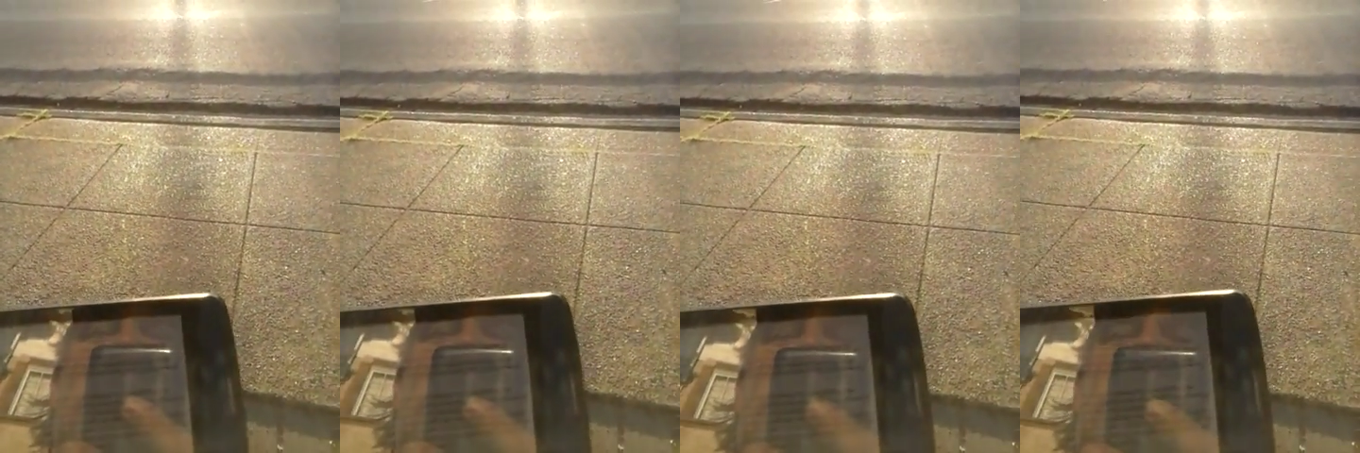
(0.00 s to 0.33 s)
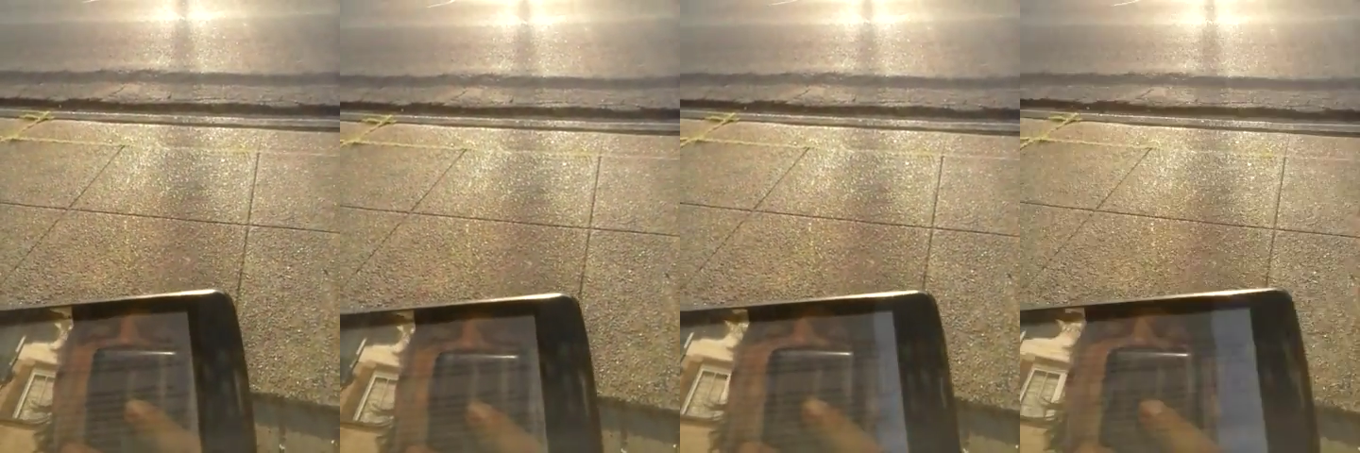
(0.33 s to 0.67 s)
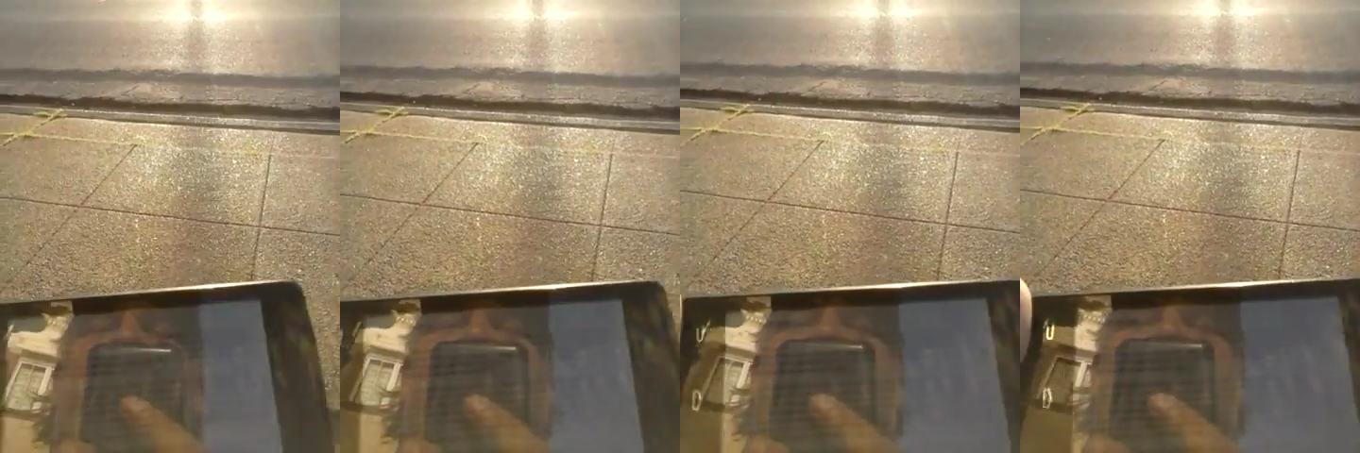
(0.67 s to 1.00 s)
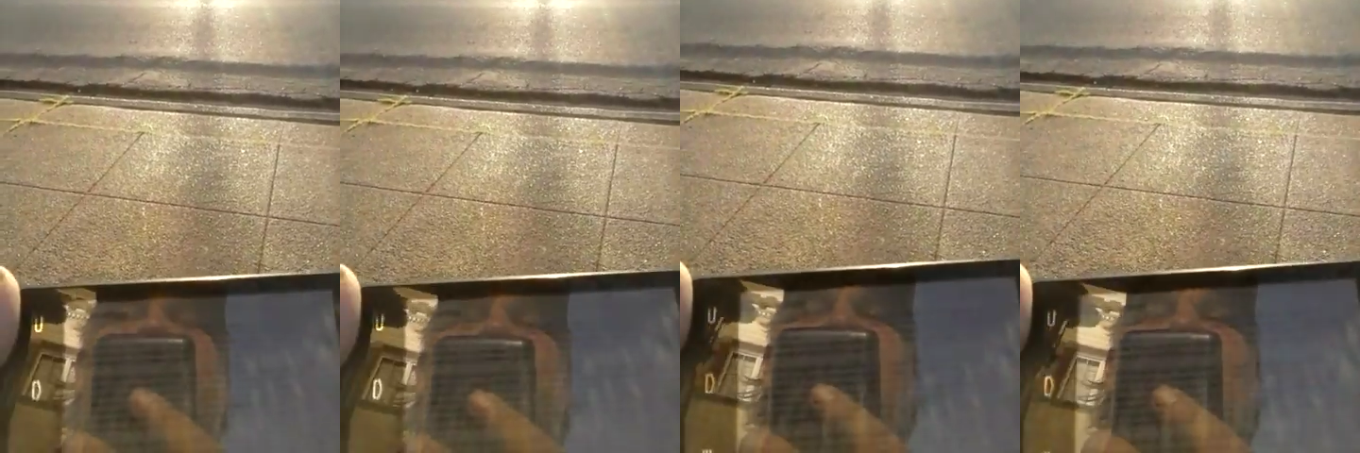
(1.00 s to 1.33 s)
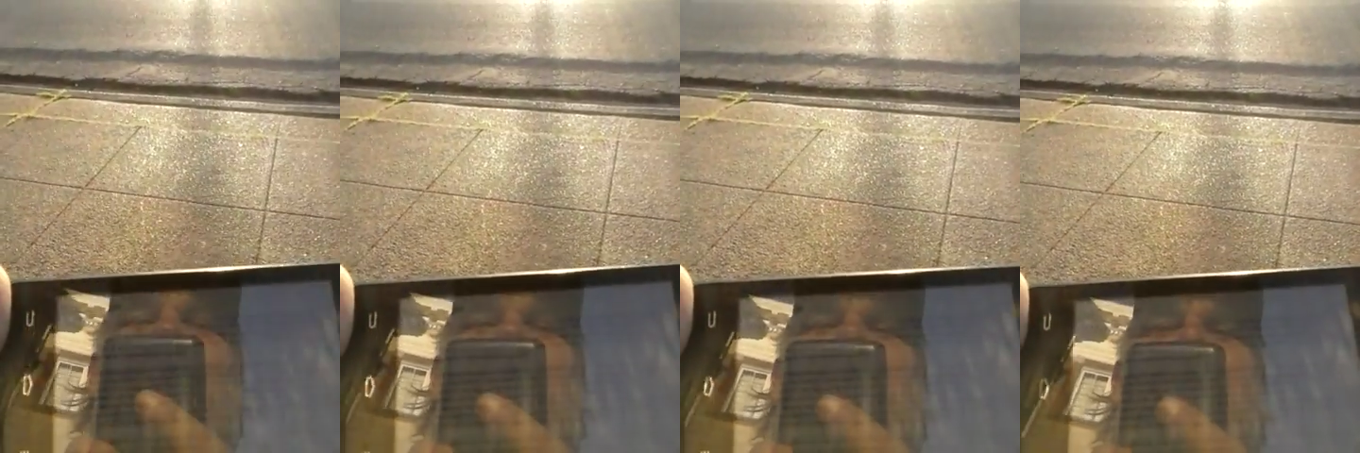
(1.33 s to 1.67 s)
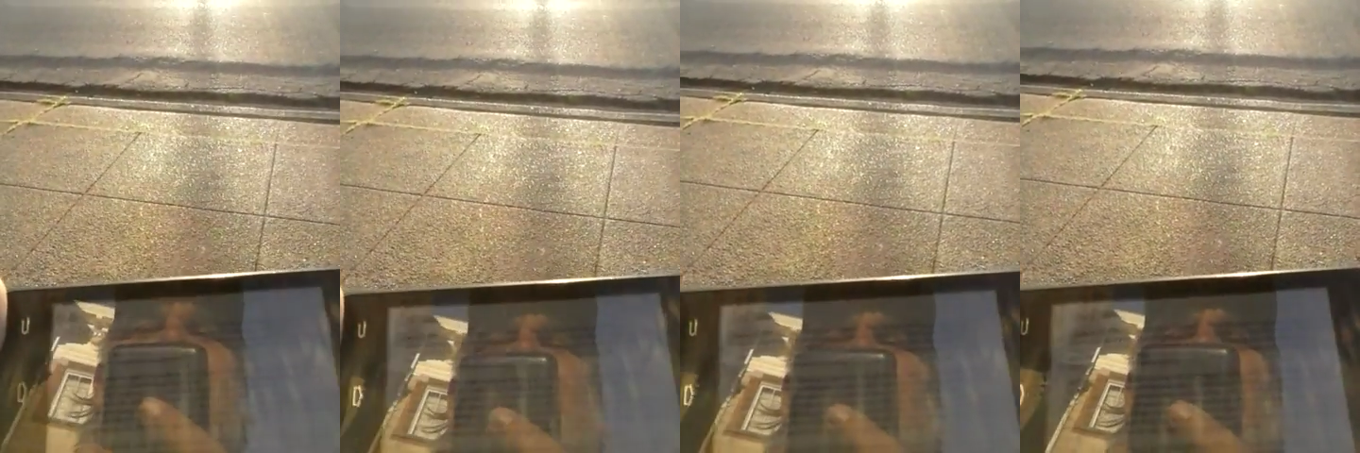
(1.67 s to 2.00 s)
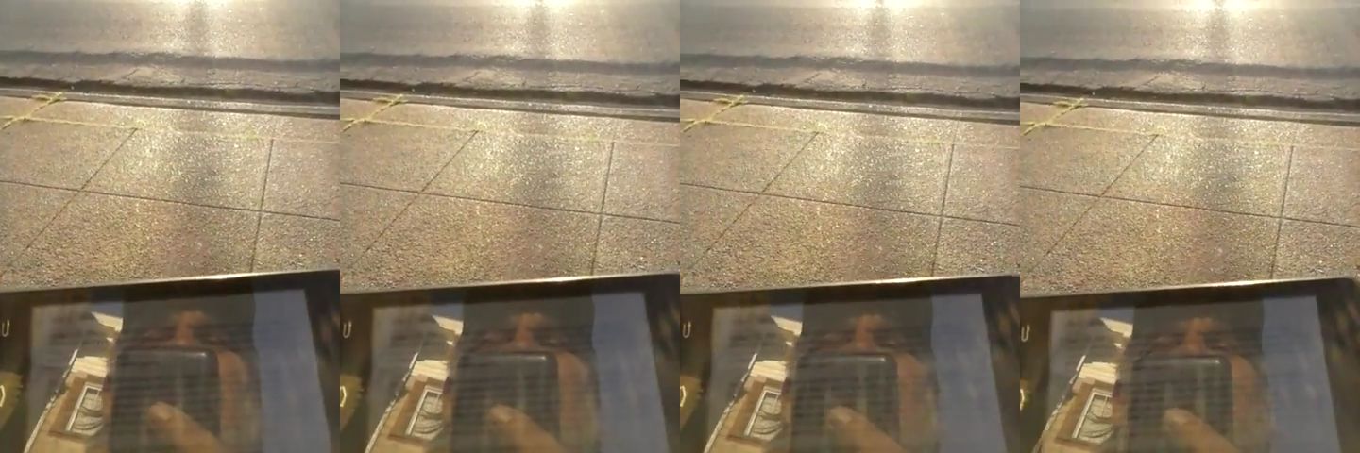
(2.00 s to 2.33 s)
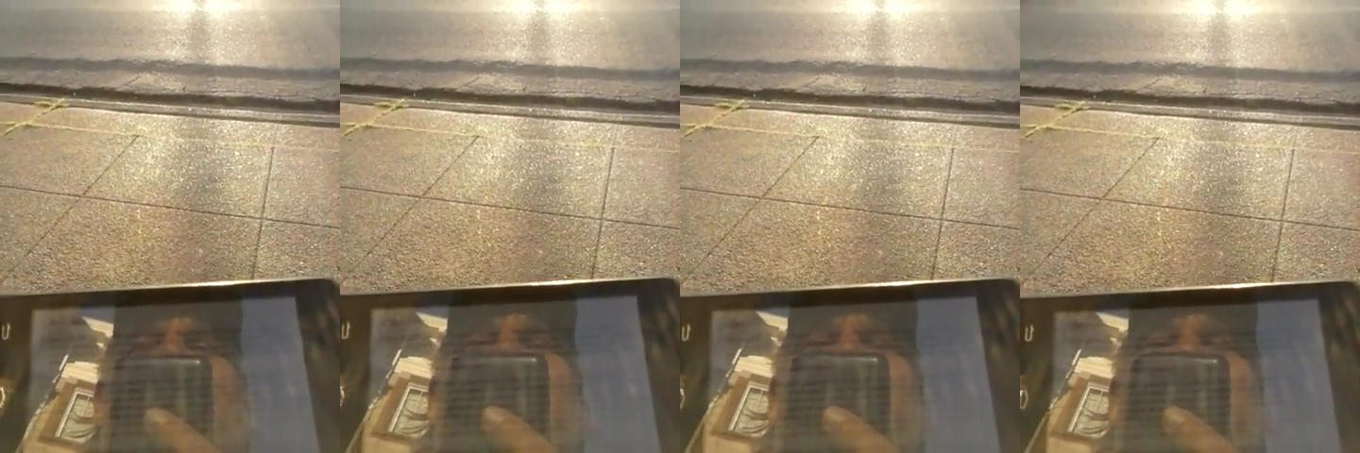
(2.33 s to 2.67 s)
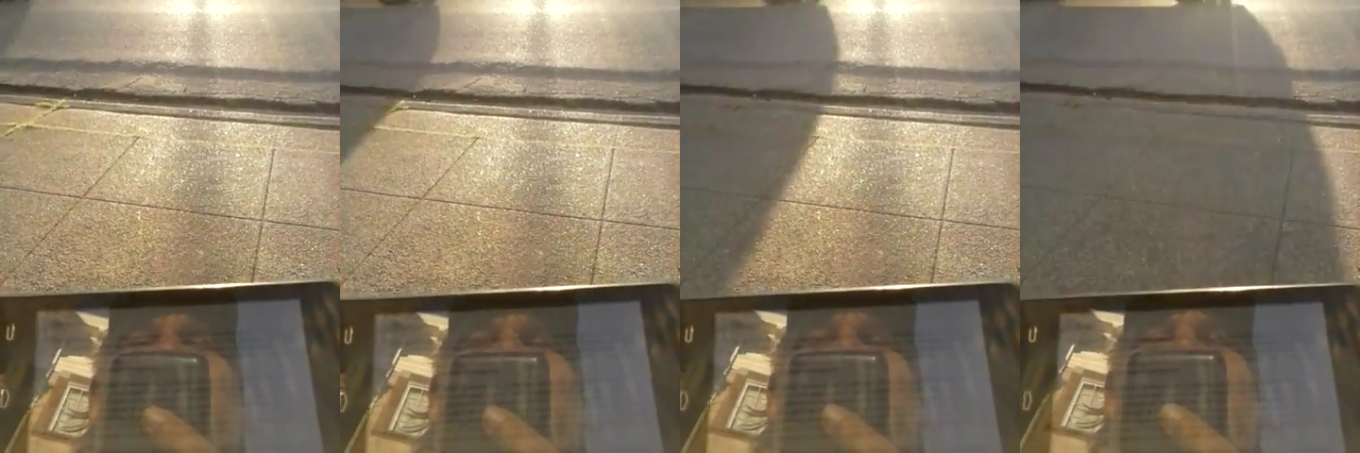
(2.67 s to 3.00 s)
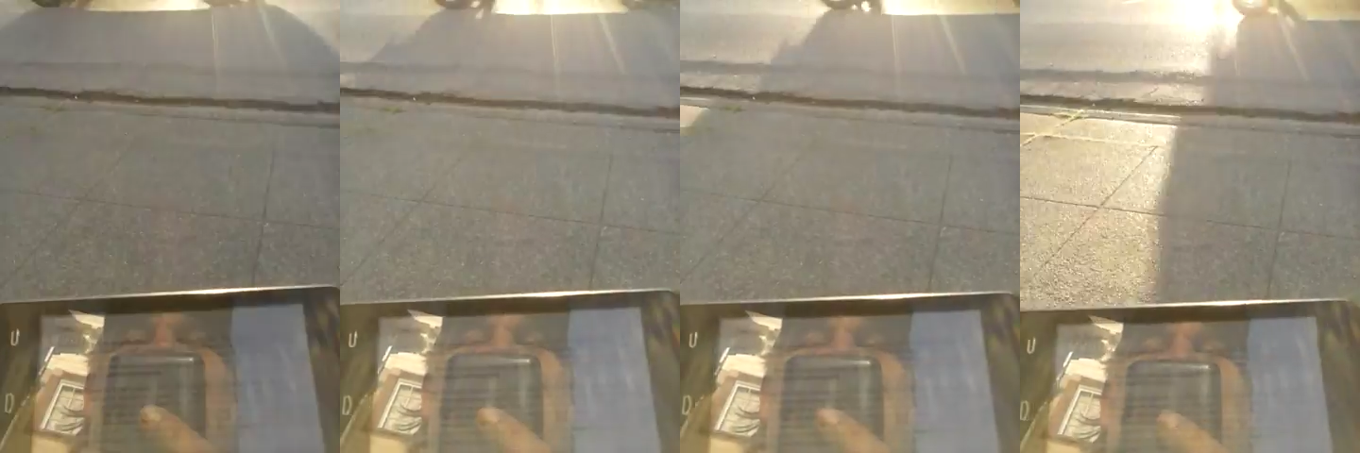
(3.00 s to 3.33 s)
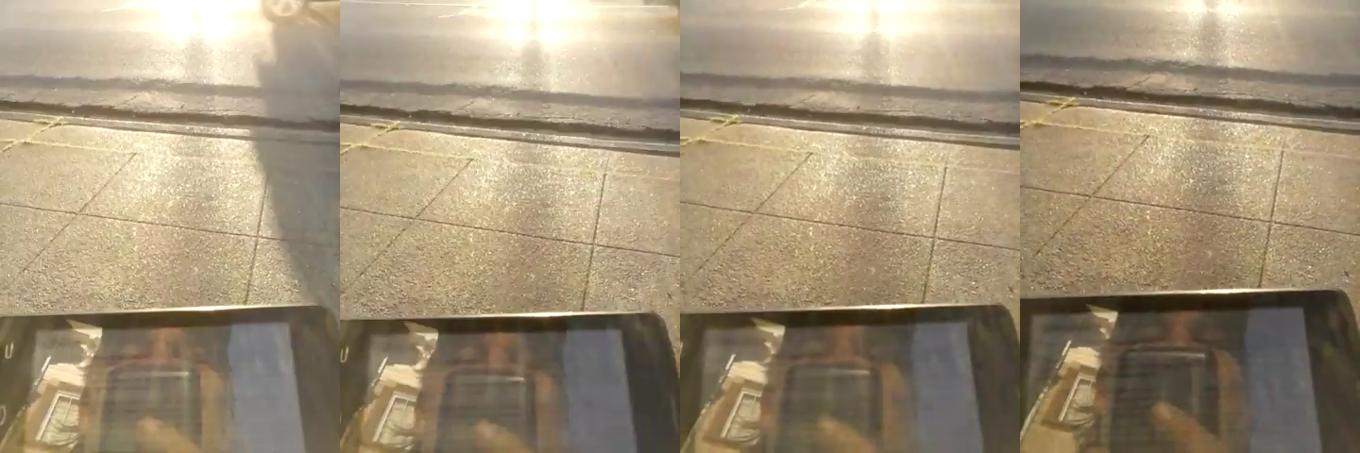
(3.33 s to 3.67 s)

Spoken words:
(no speaker visible)